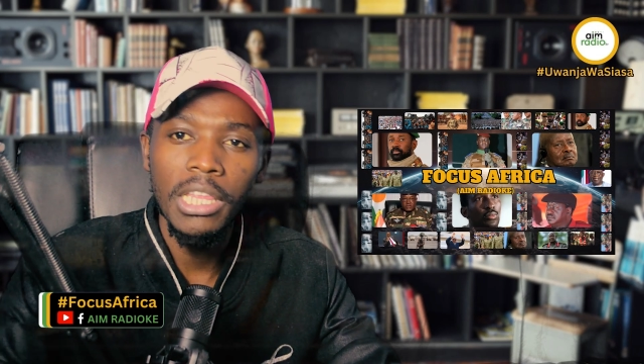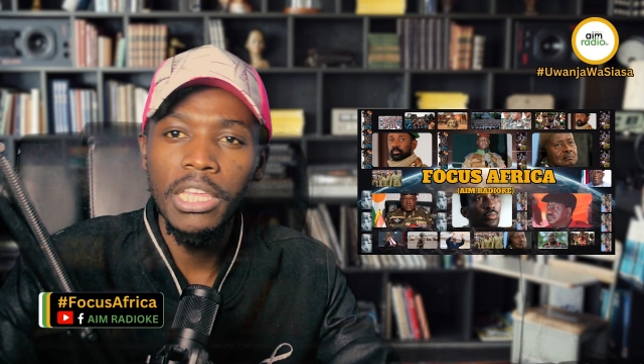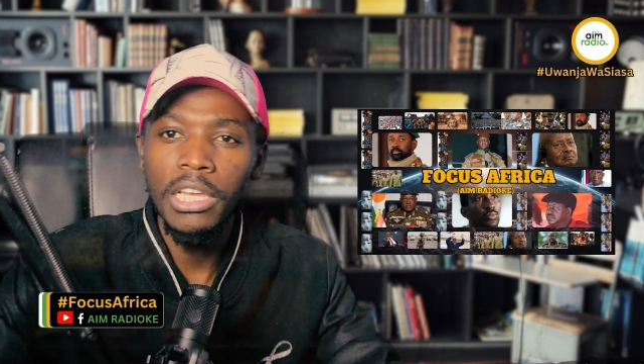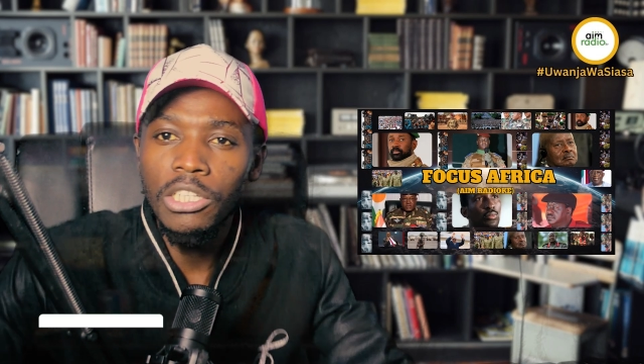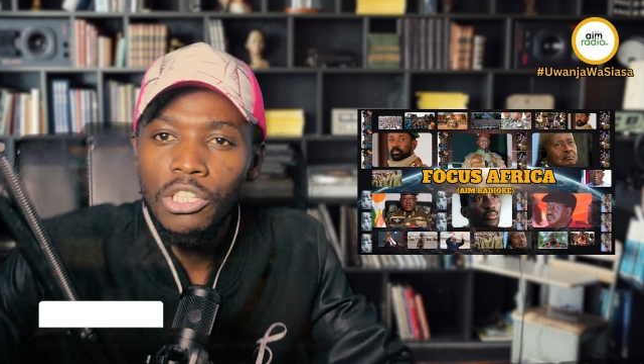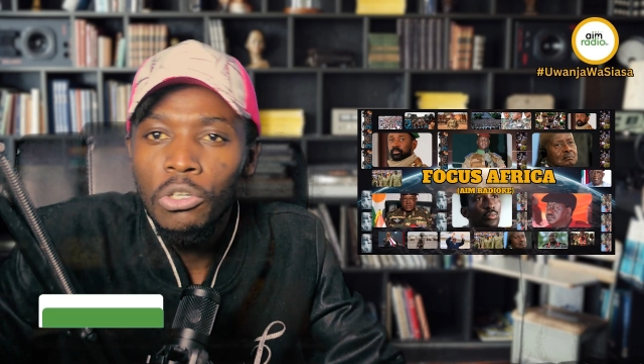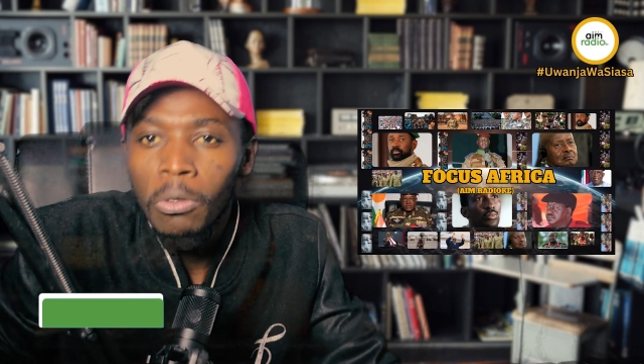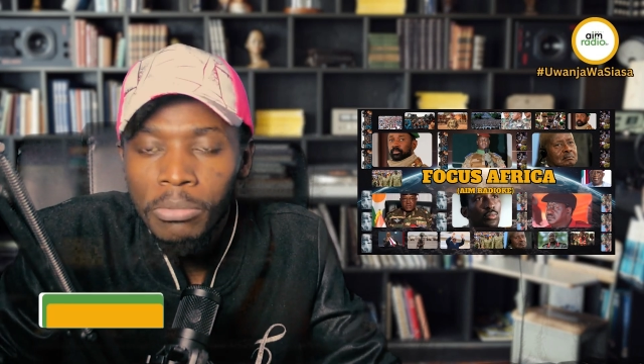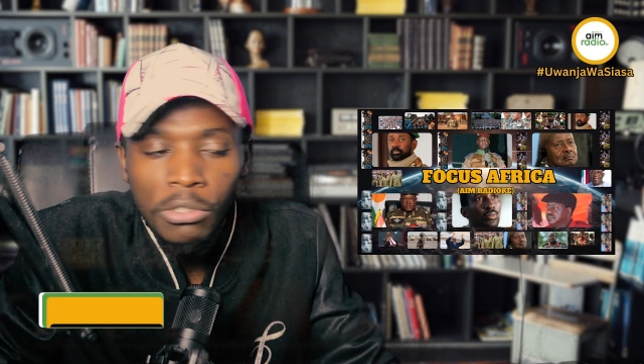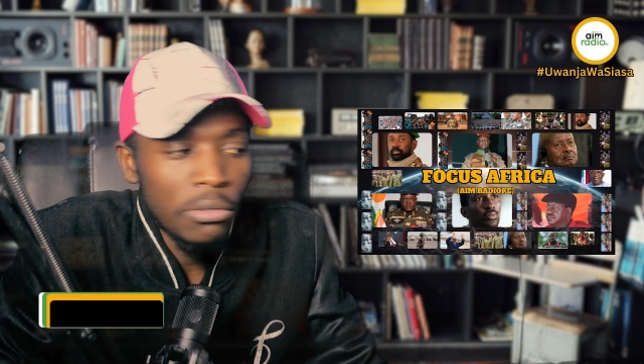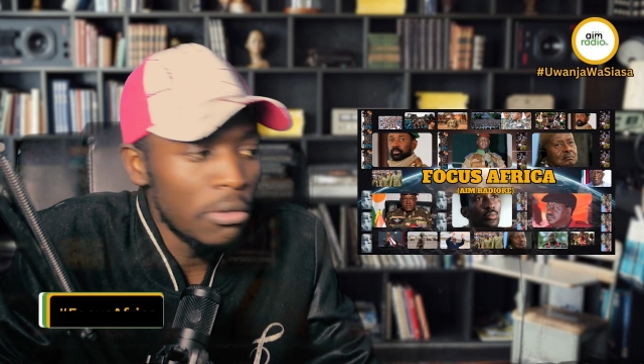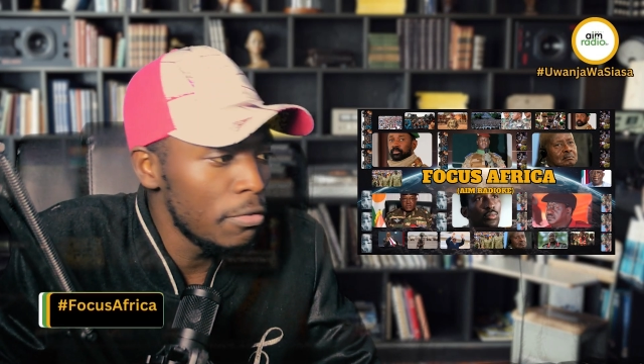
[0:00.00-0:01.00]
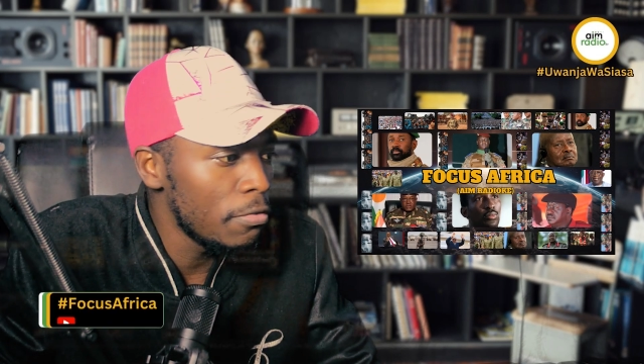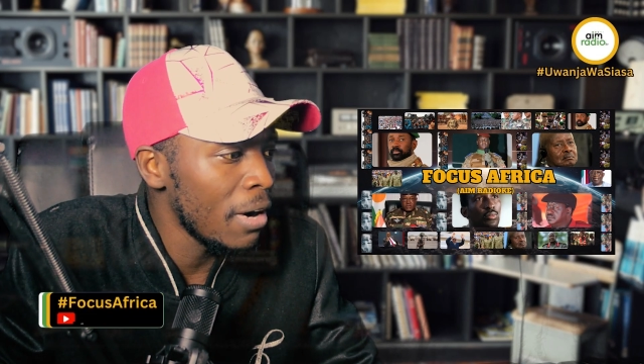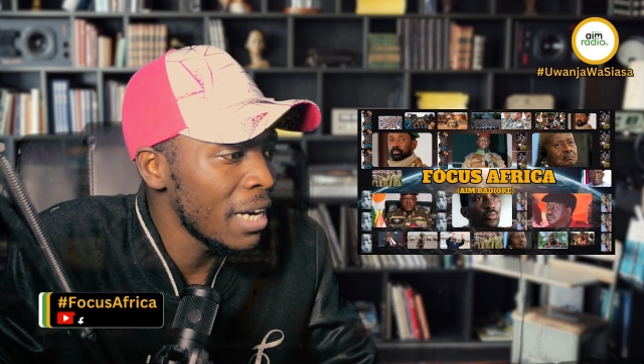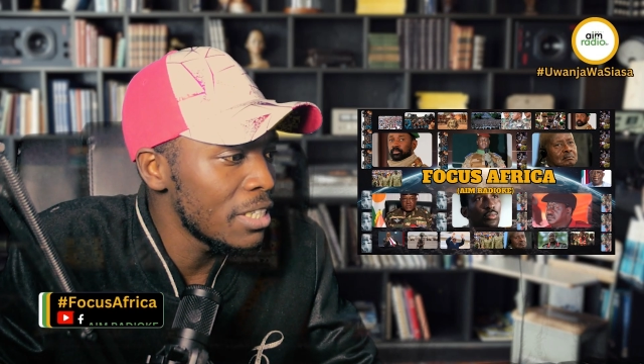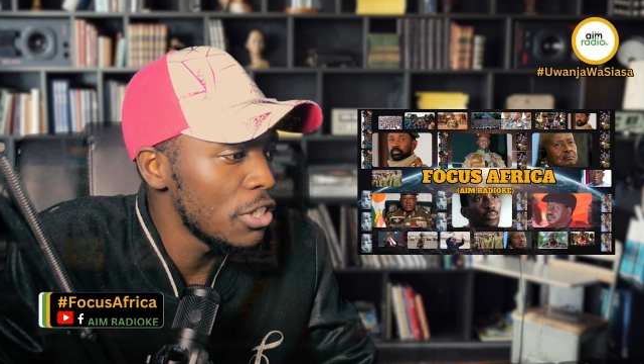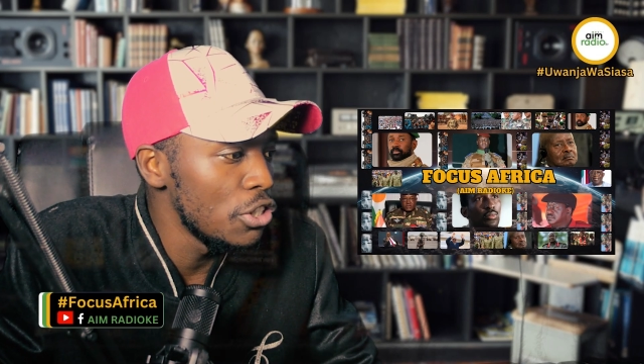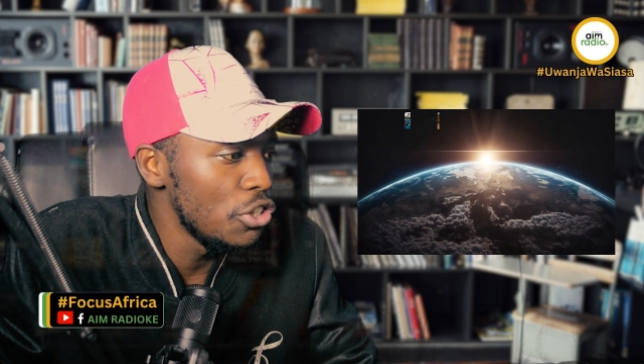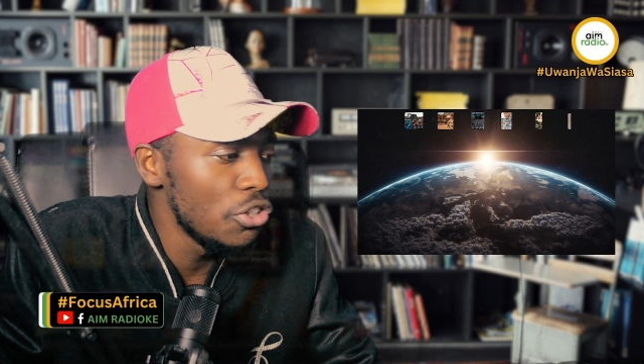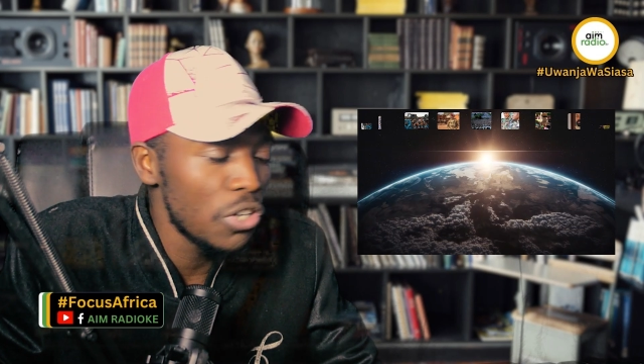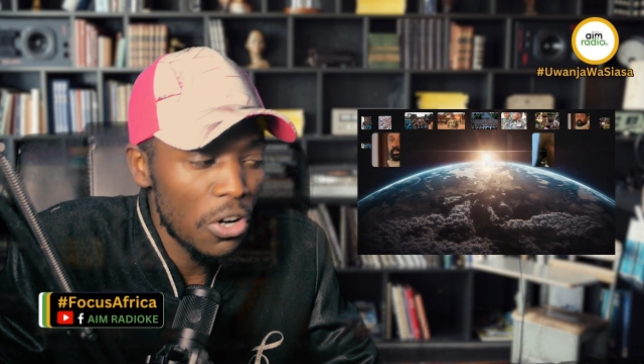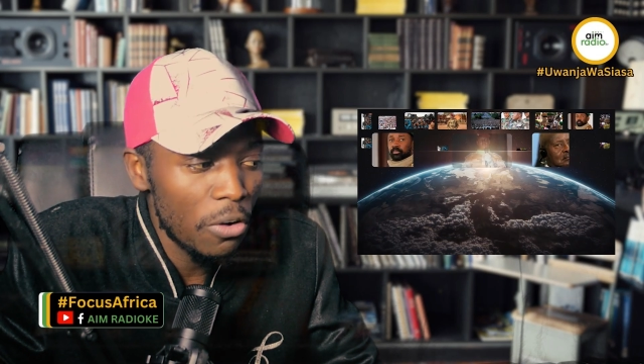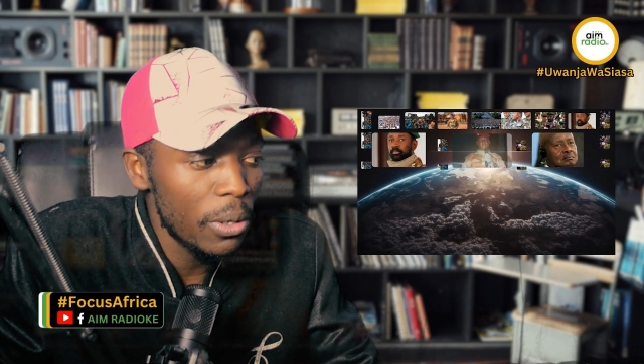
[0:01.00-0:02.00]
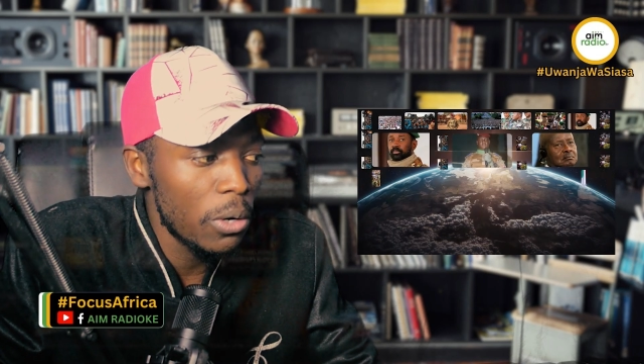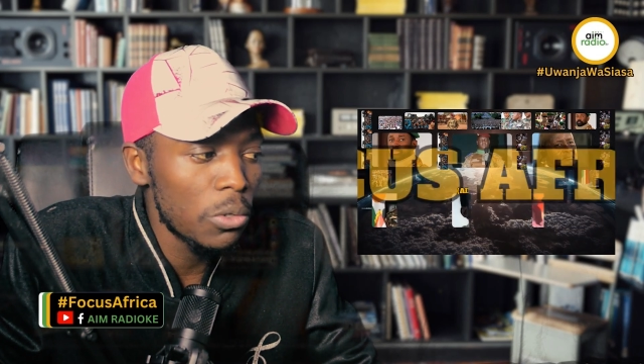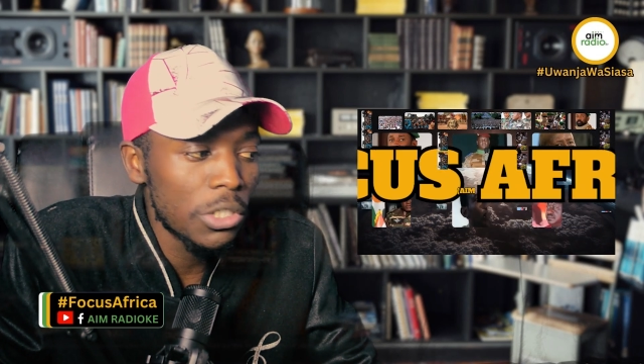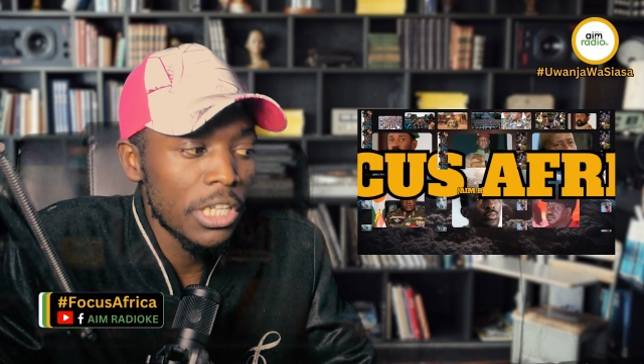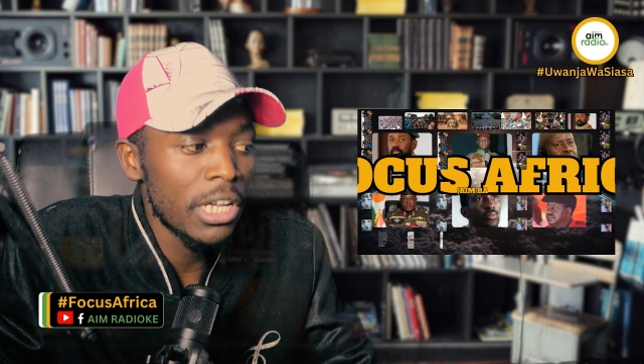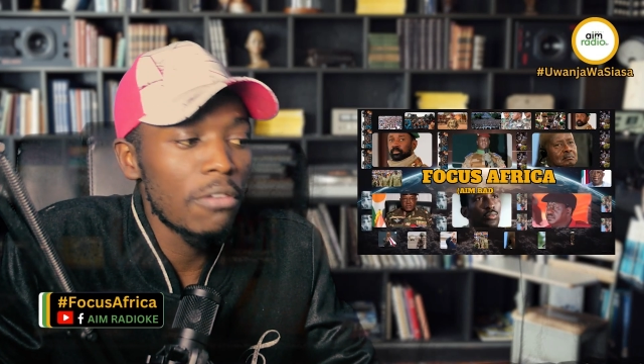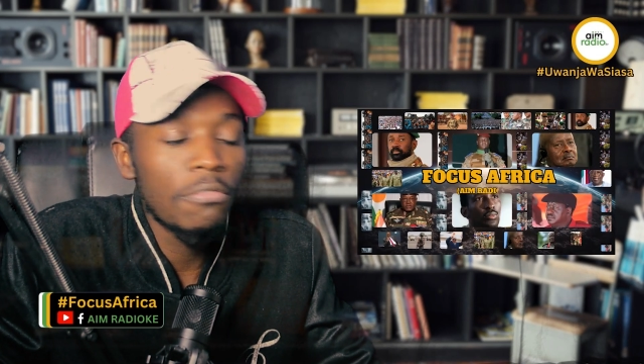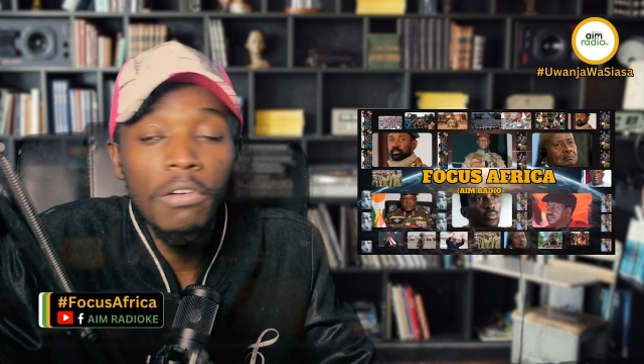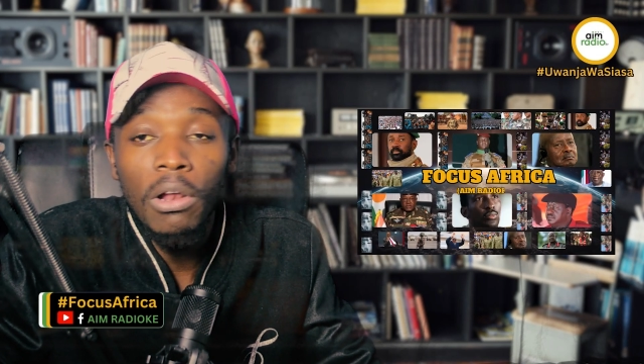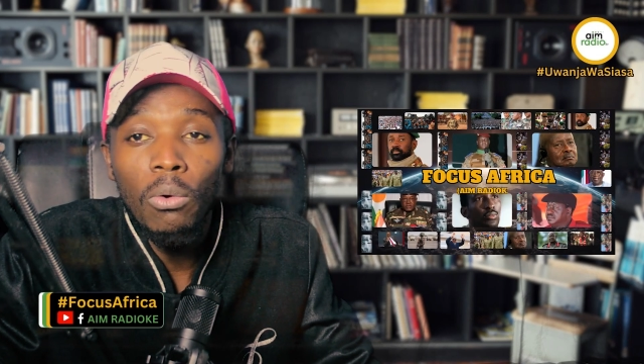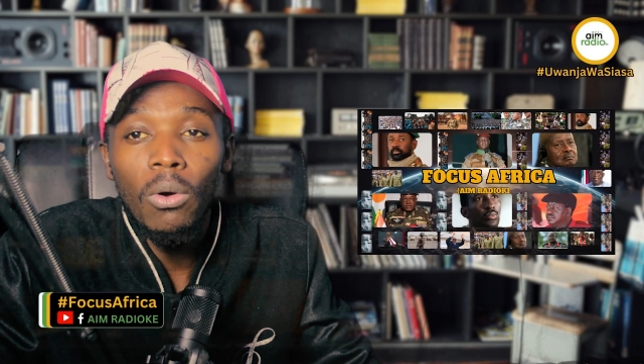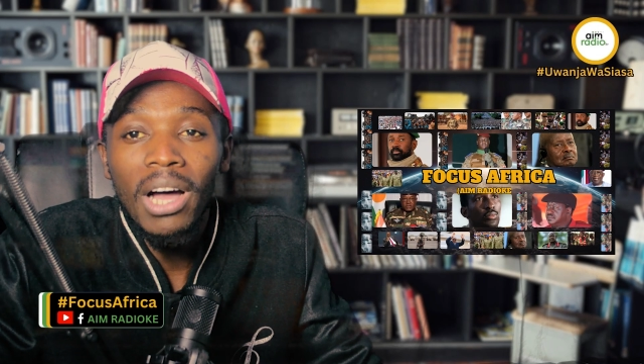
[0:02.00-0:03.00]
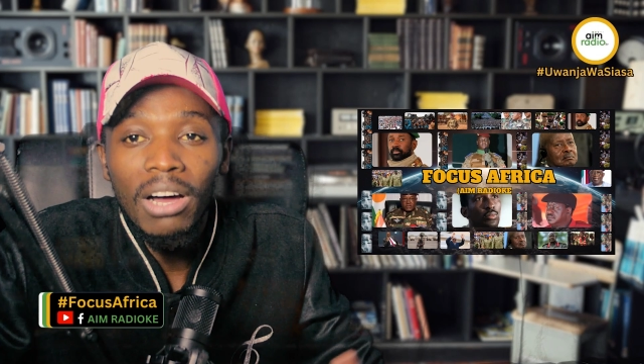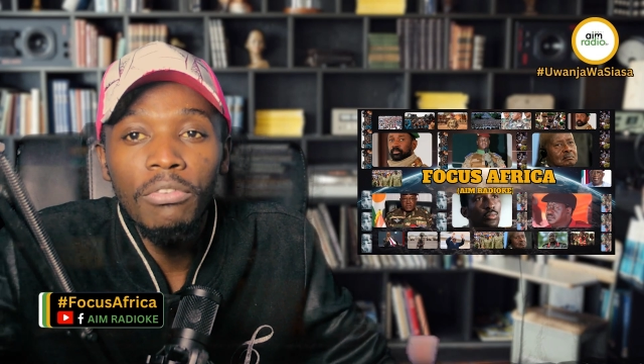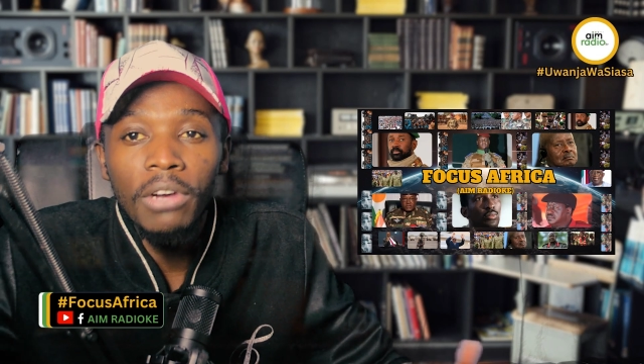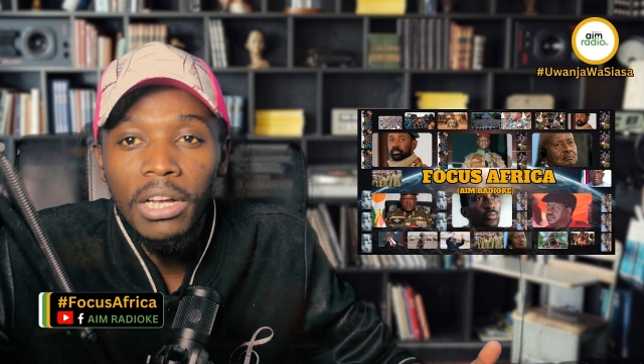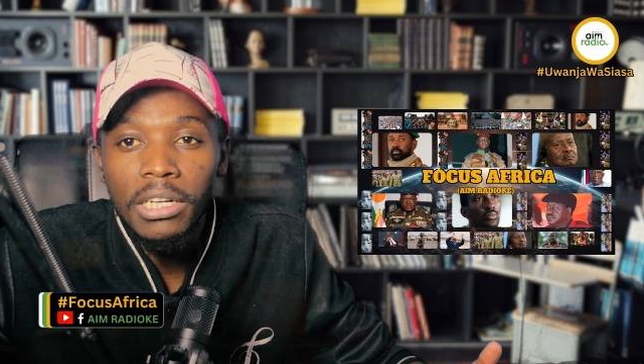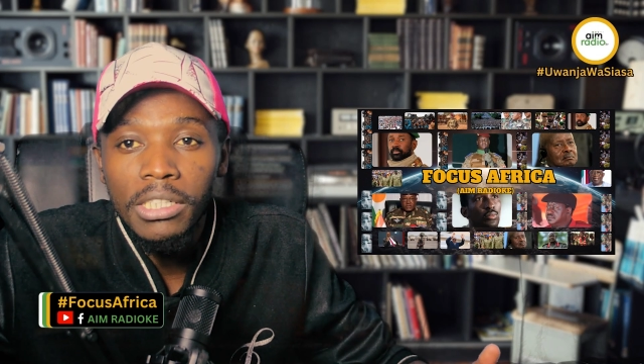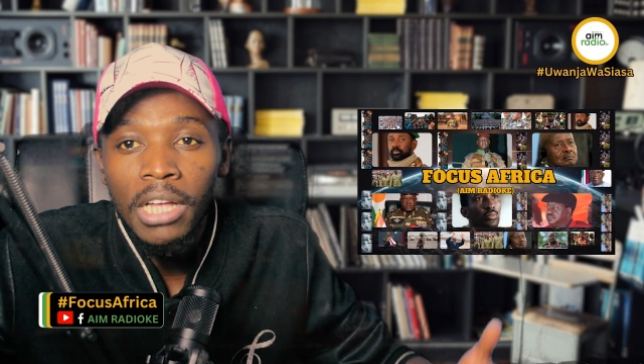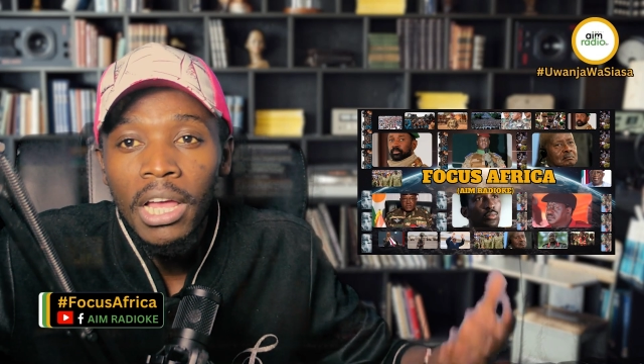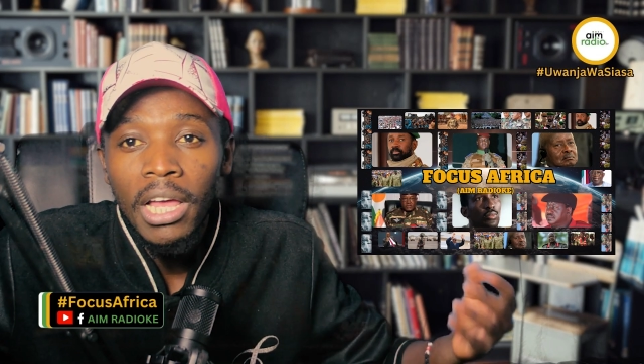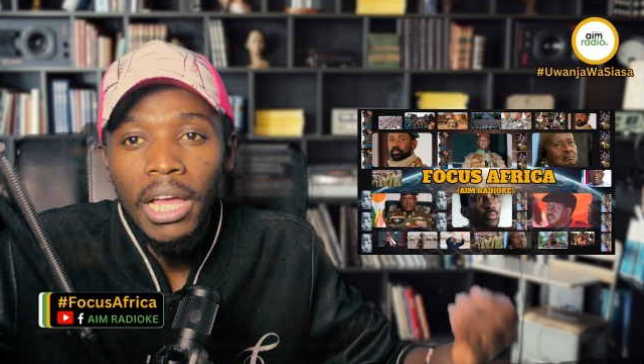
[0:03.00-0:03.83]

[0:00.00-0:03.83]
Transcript: their troops to fight Niger because they are fellow Africans,